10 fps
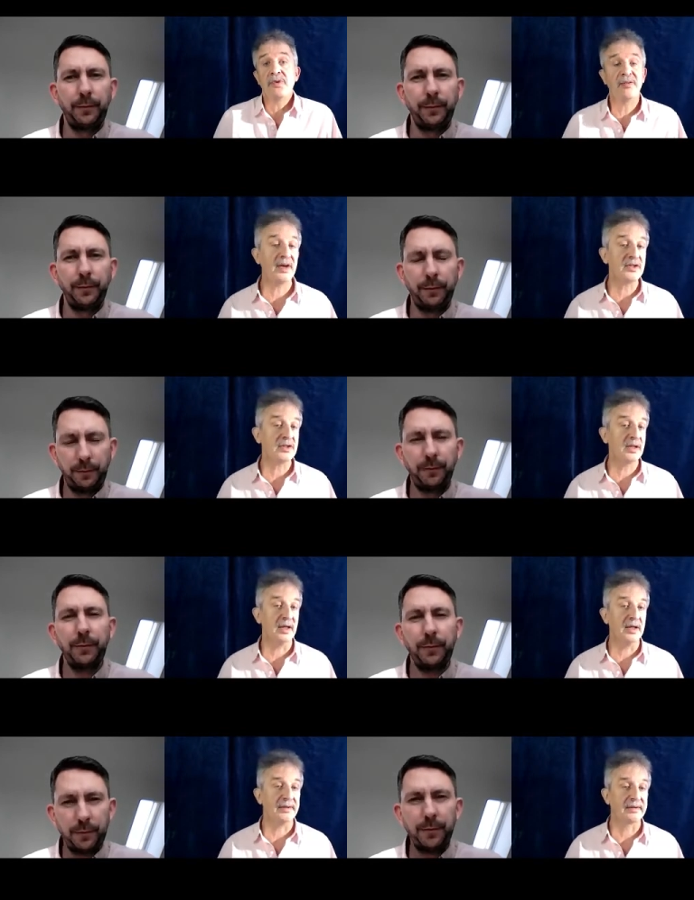
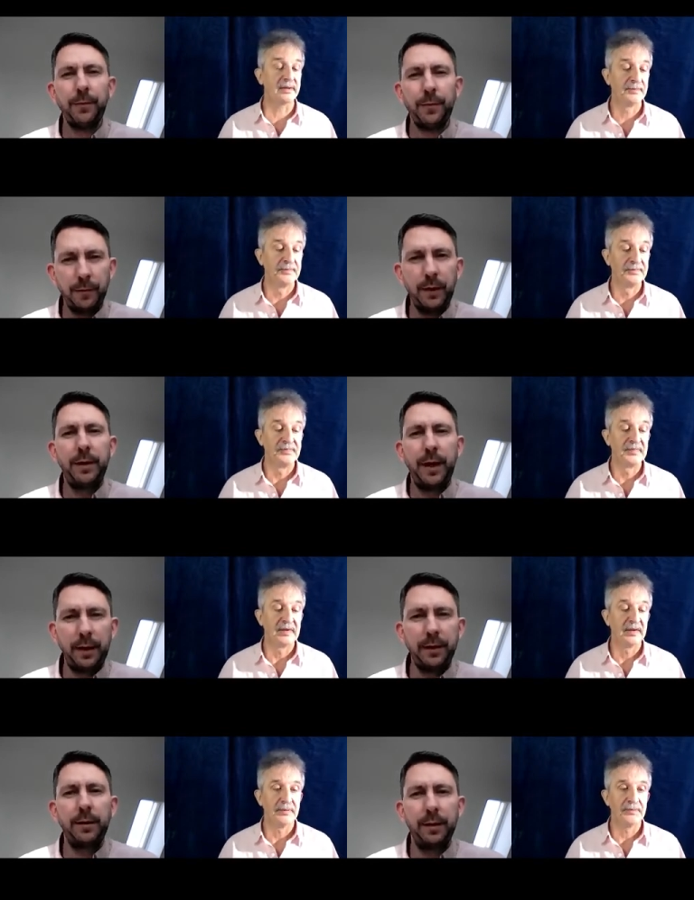Speaker 1: professionalized
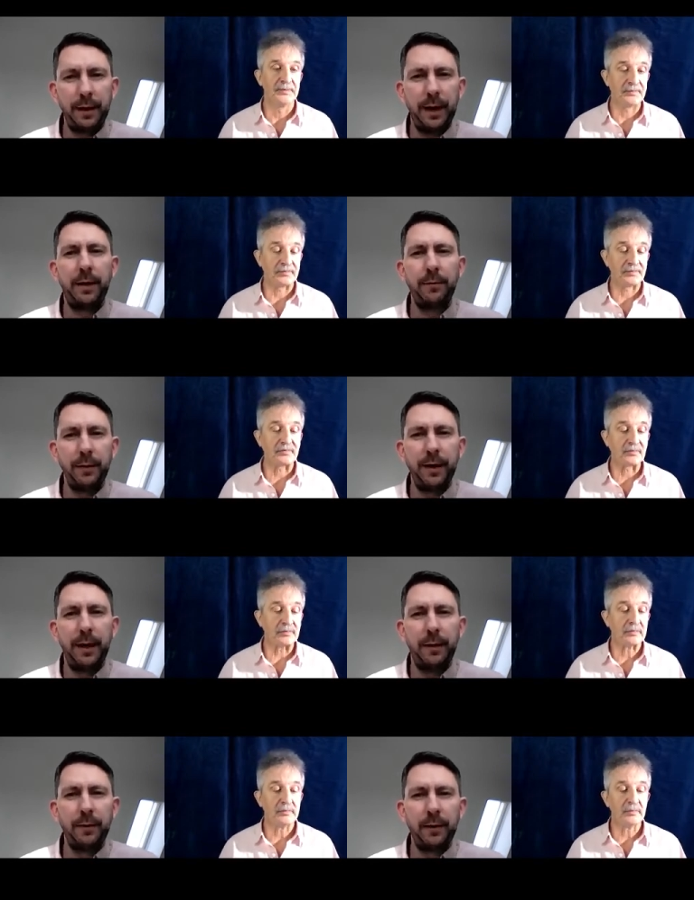
Speaker 2: yes yeah
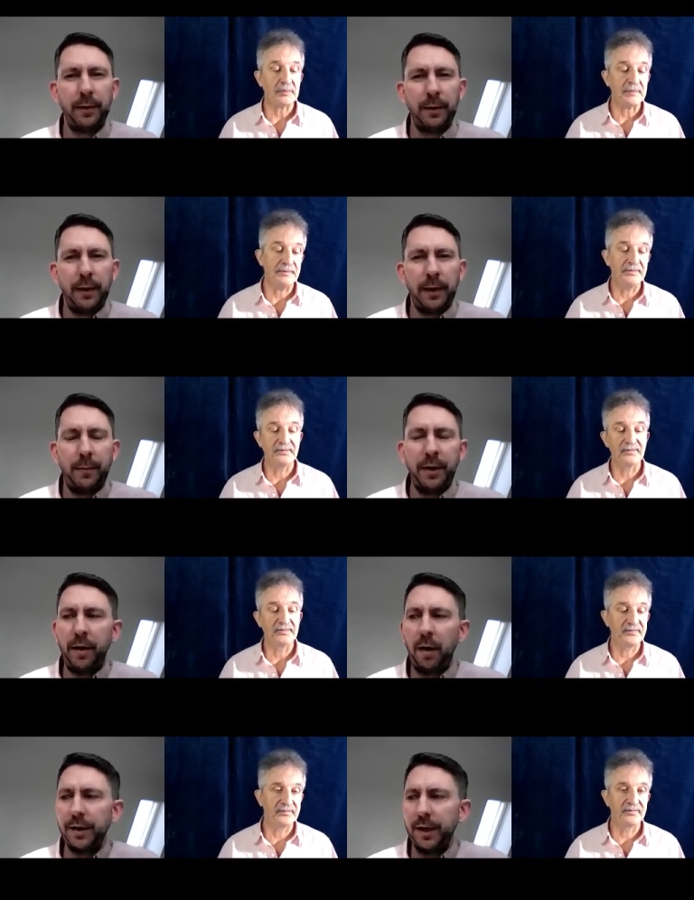yeah i mean in
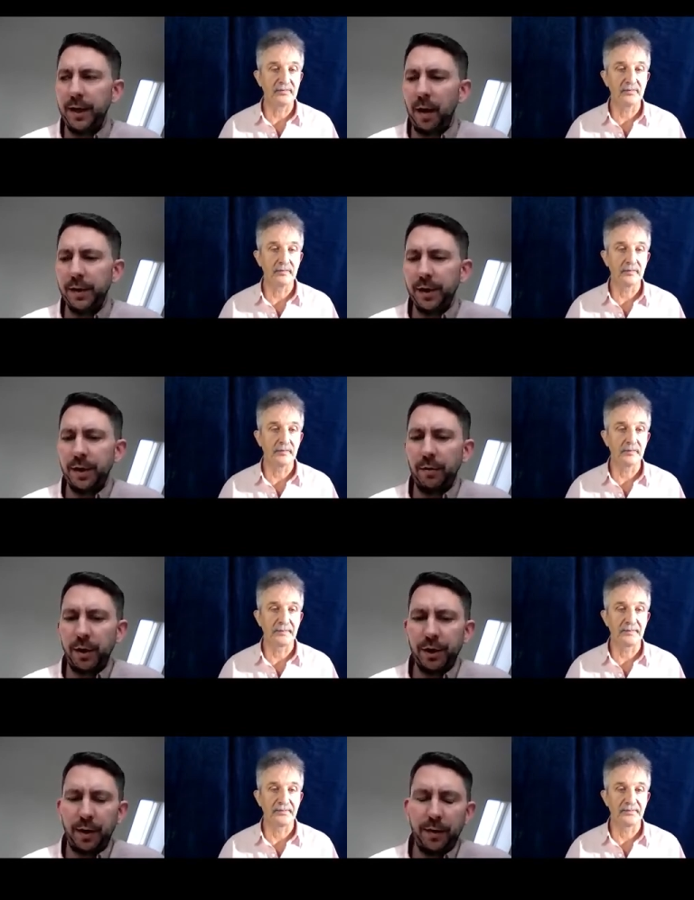answer in answer to the
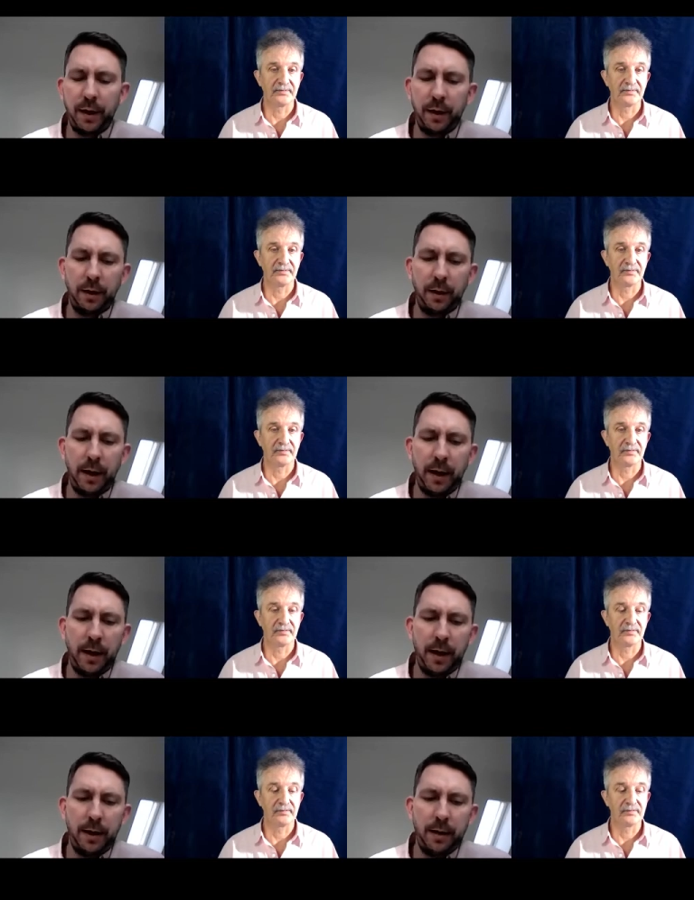question i think
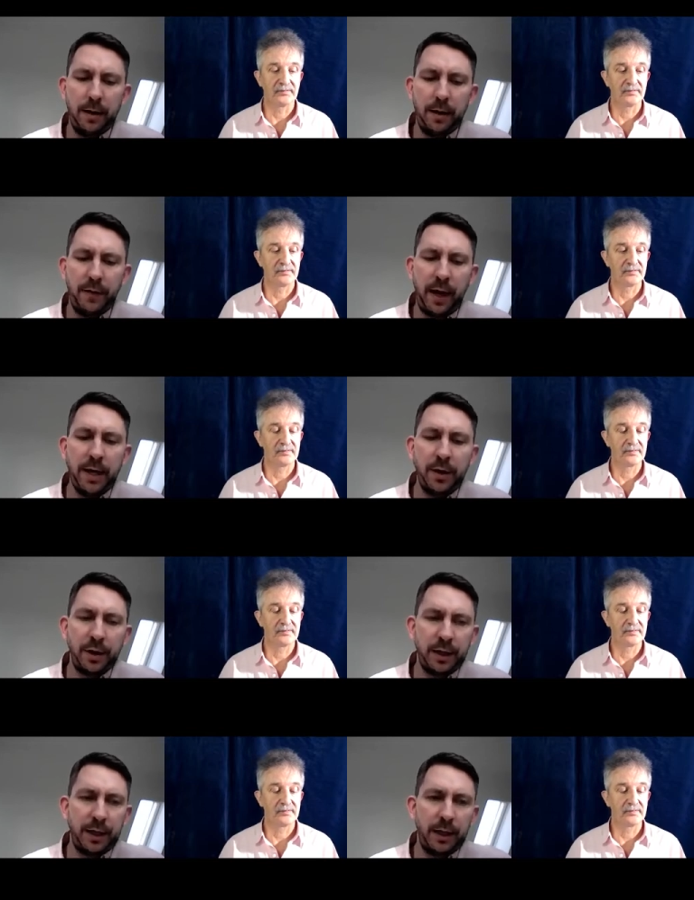uh, of an
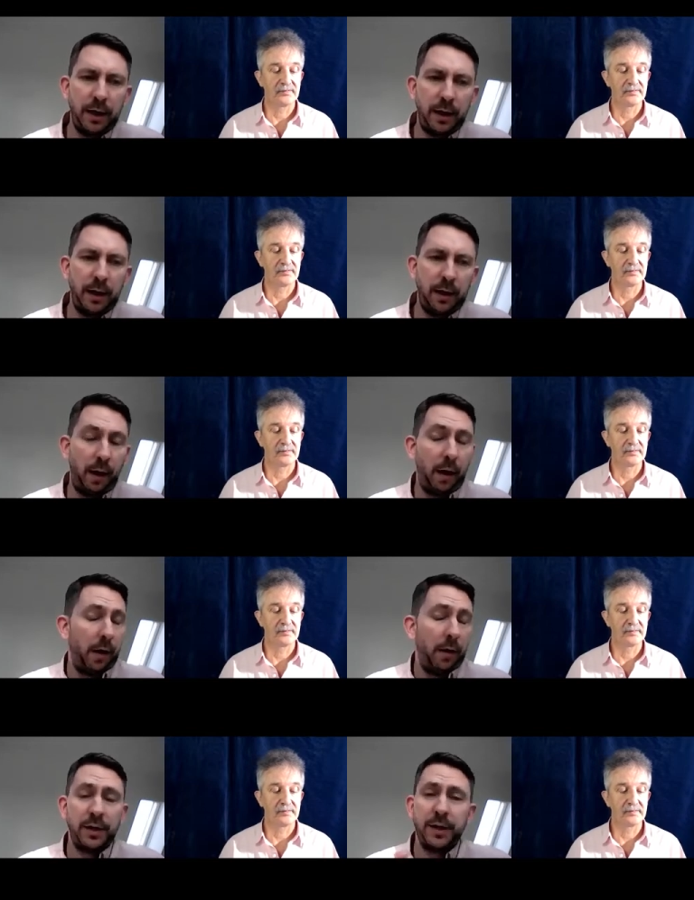agency uh,
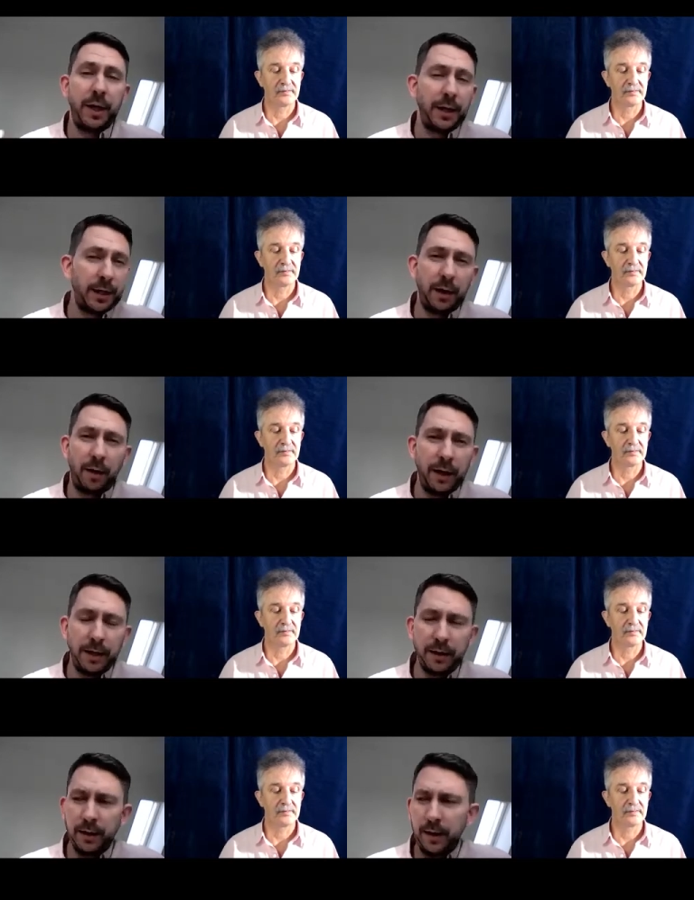of a certain
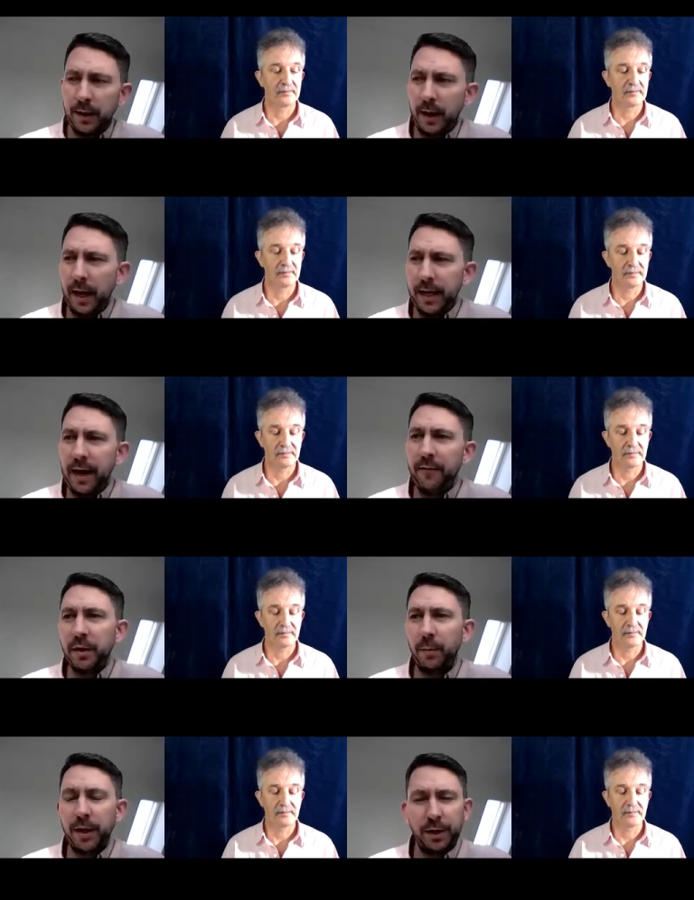size uh,
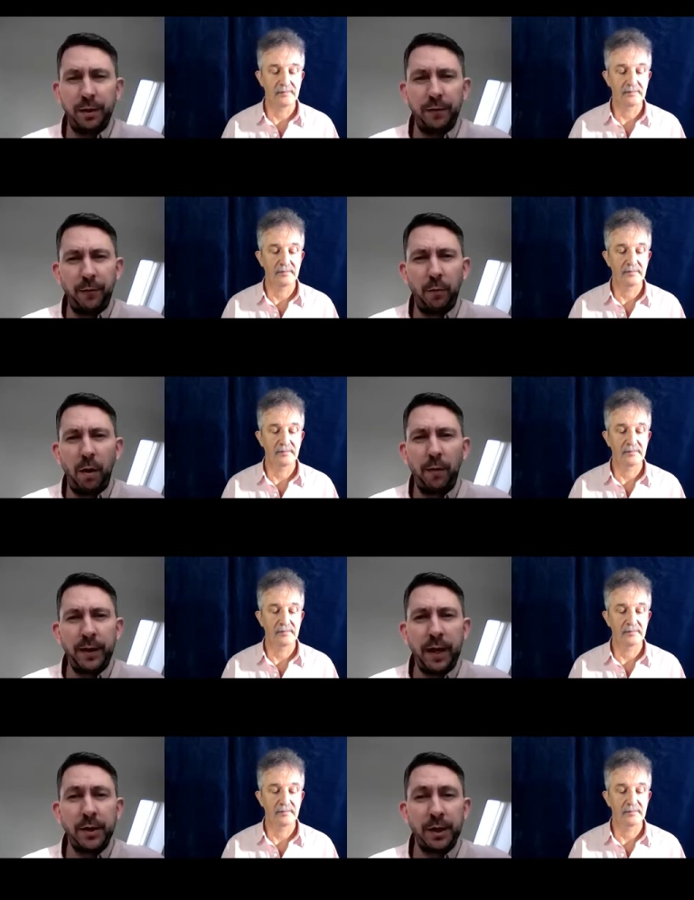inevitably it's going to fall on the
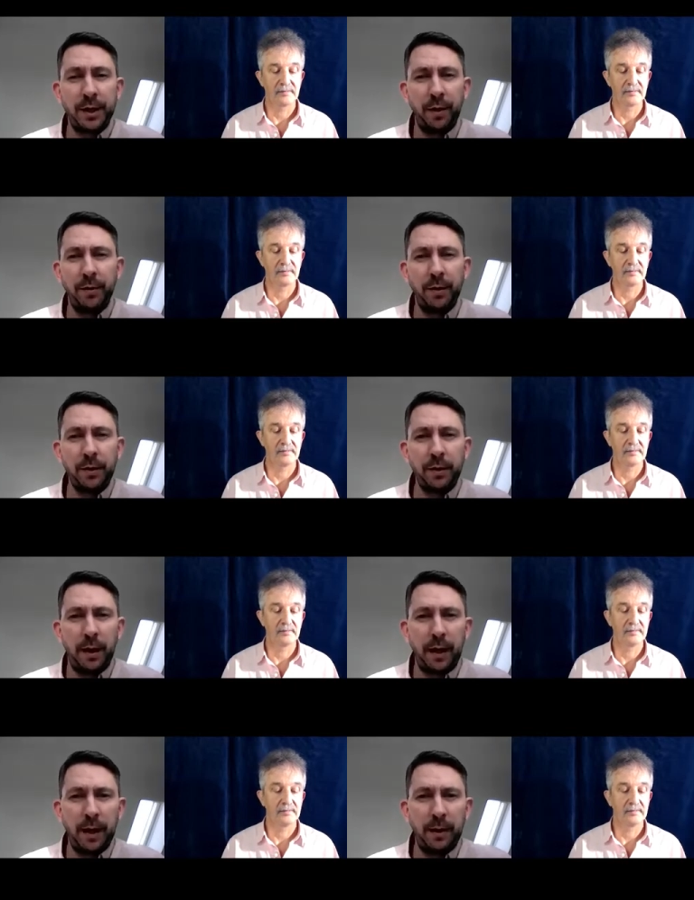agency owners
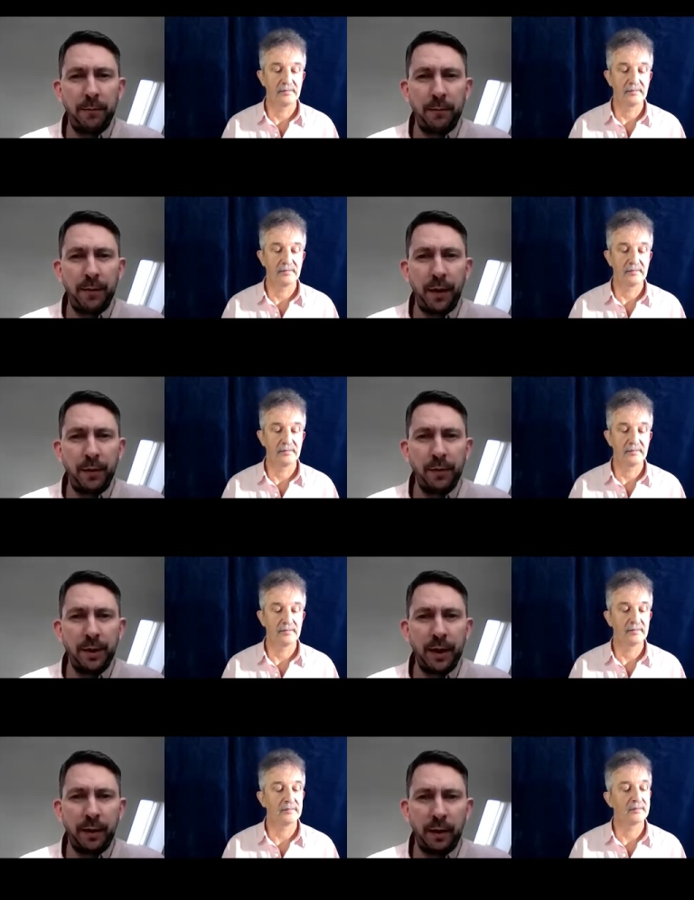um, those
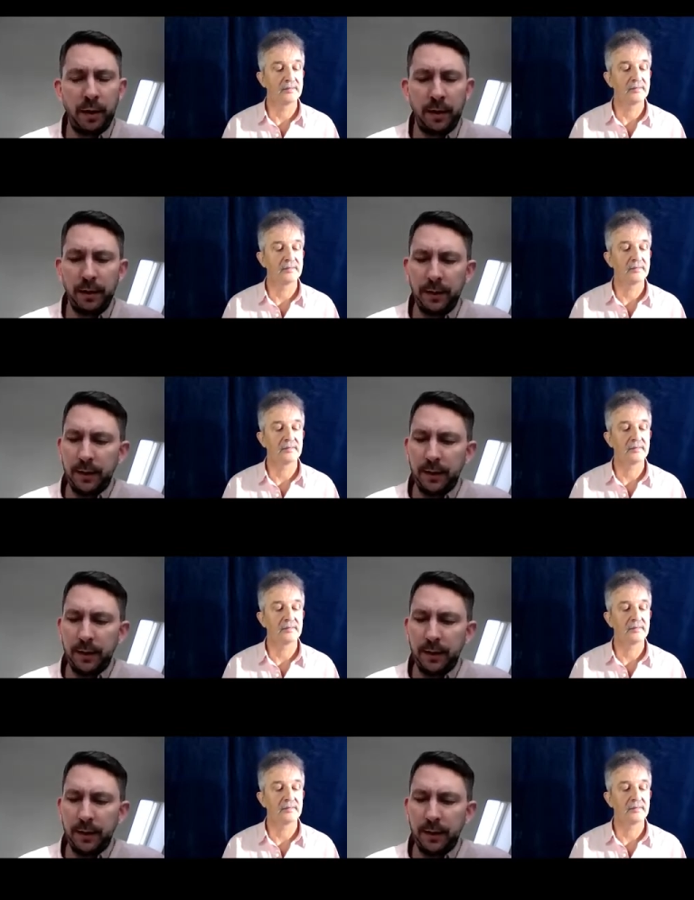that are